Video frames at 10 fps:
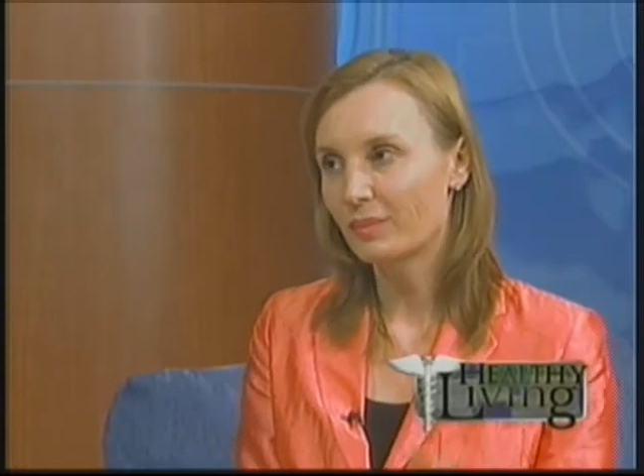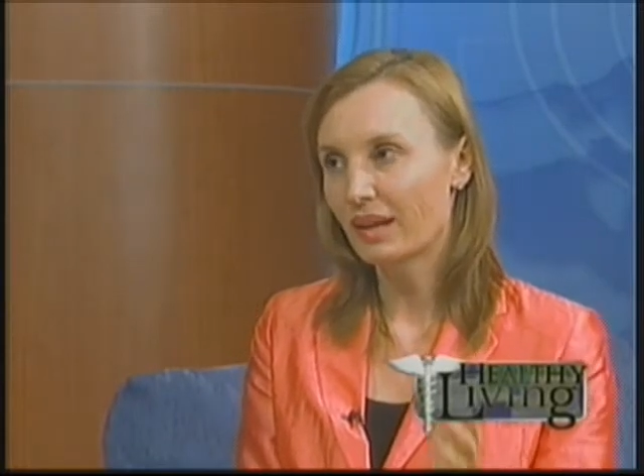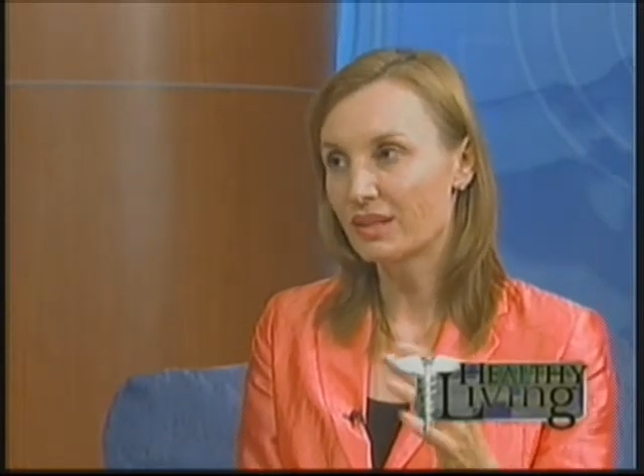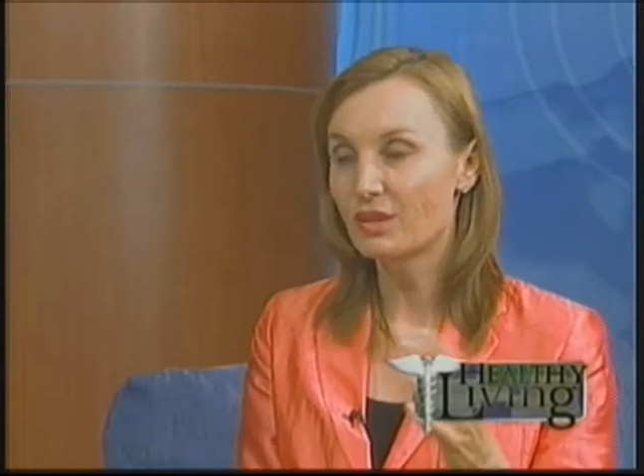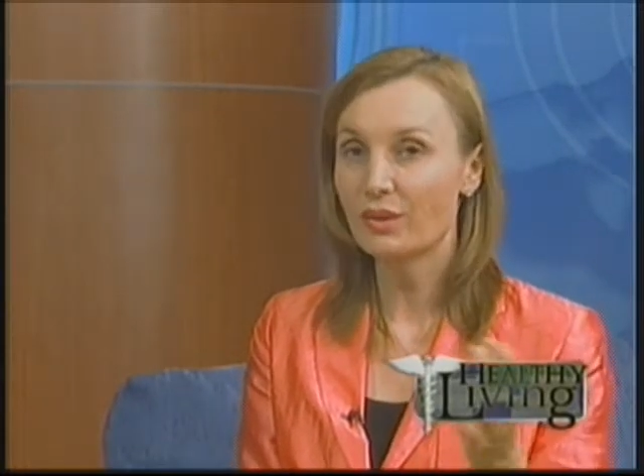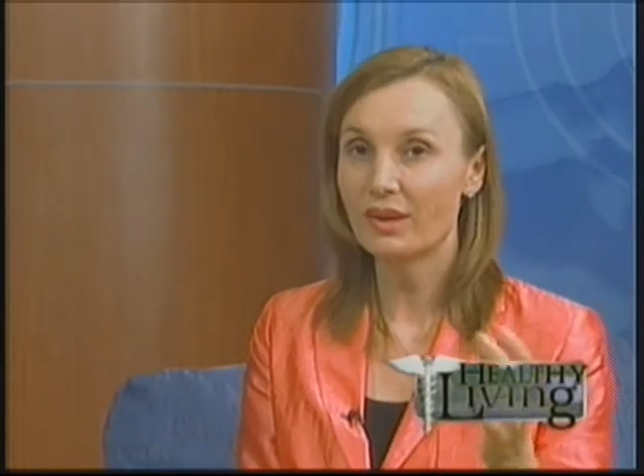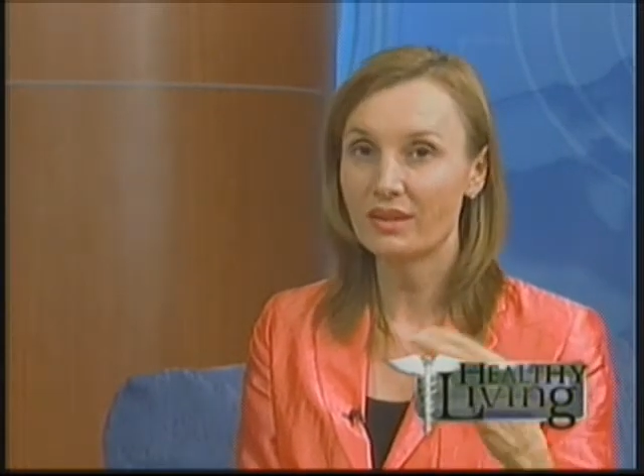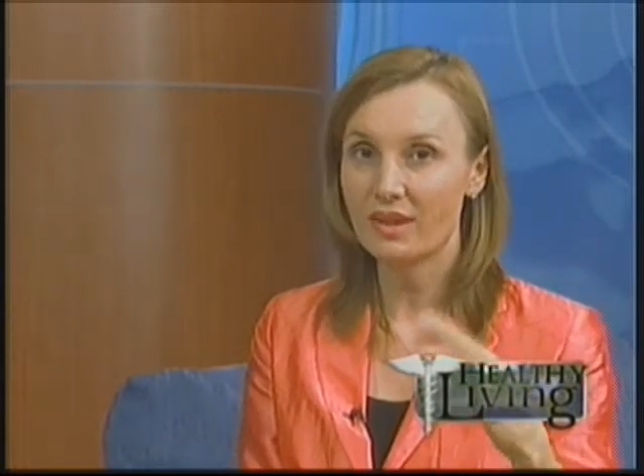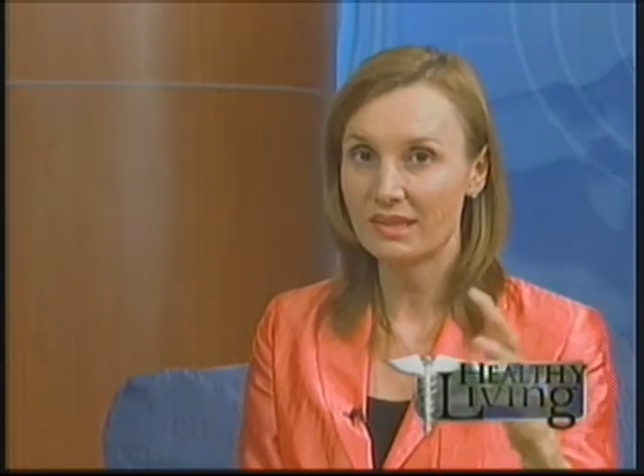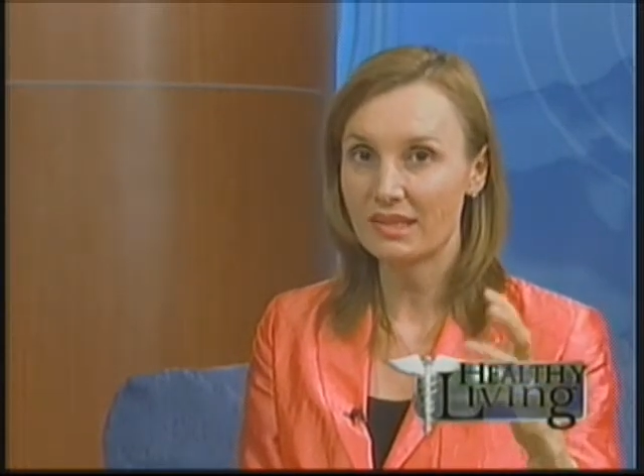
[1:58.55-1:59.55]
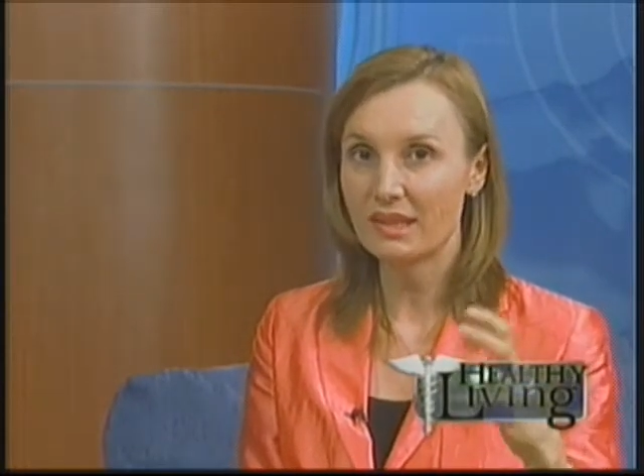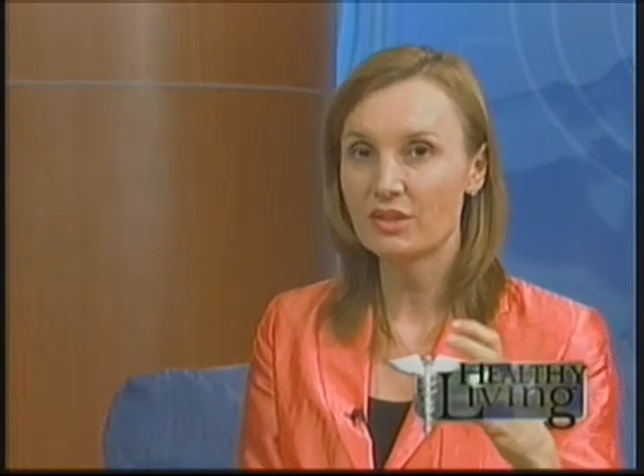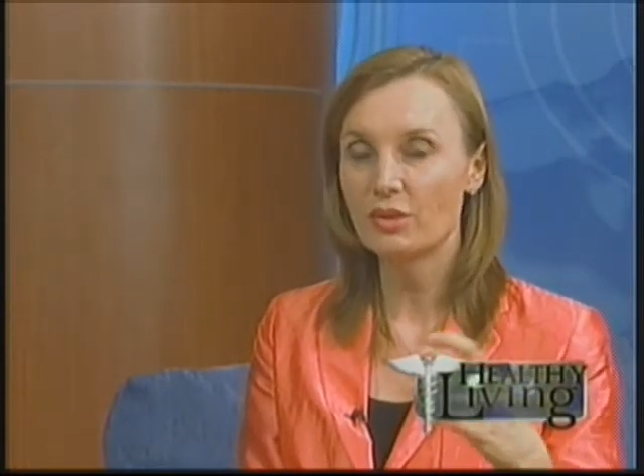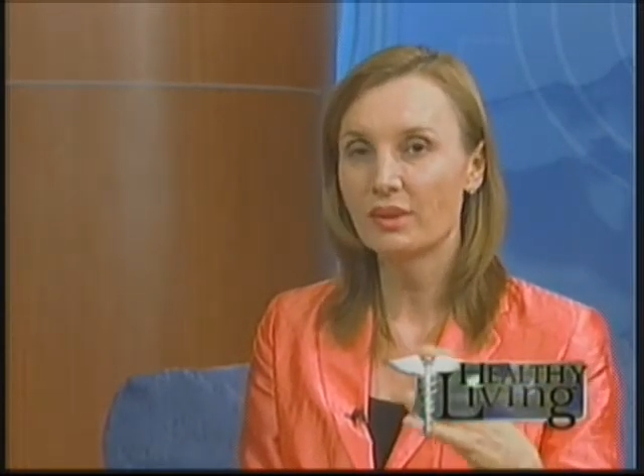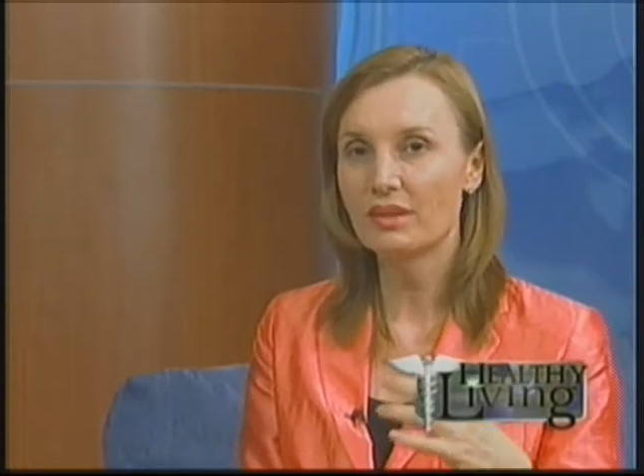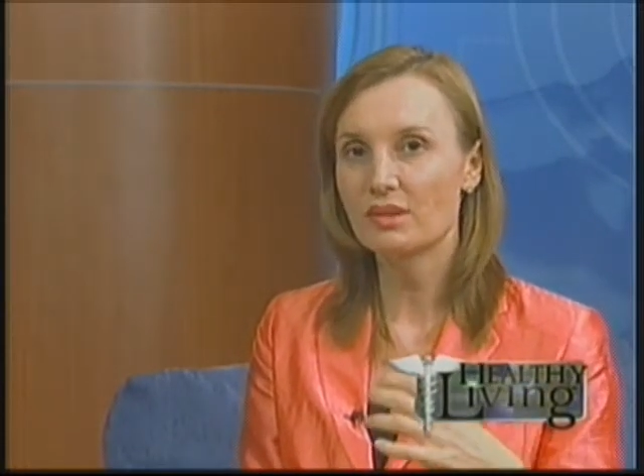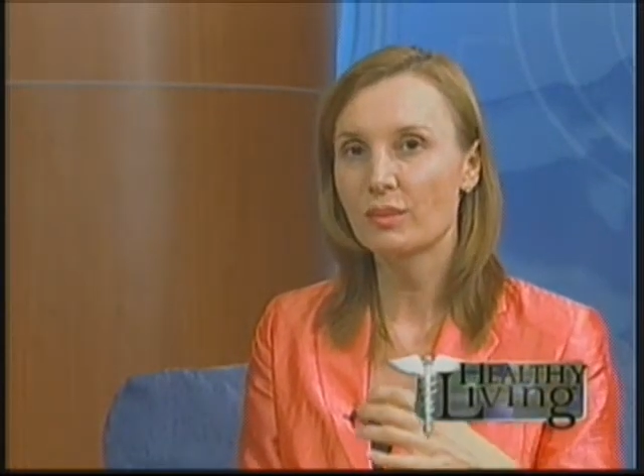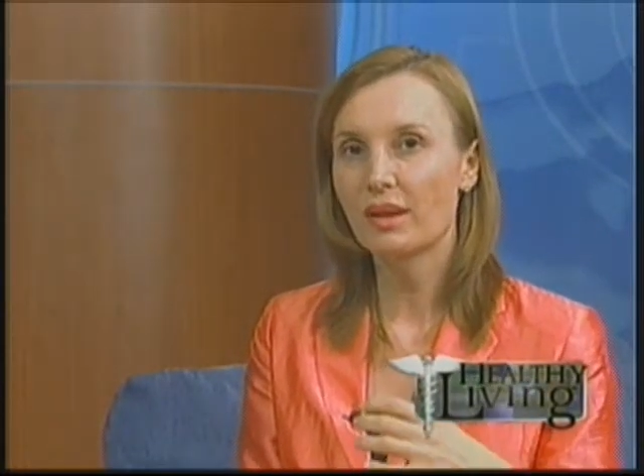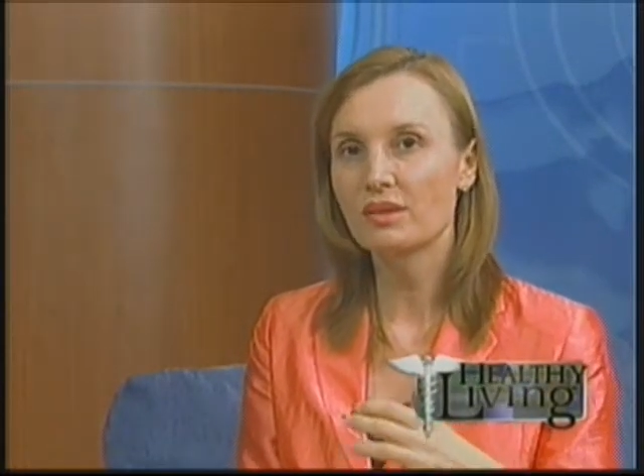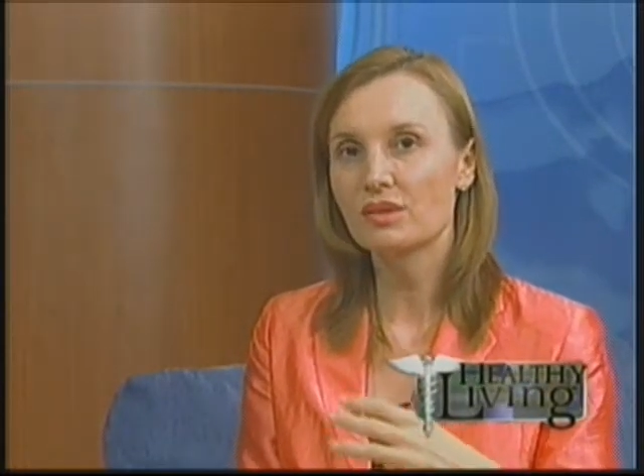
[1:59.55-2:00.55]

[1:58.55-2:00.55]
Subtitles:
bacteria not stick to it as well.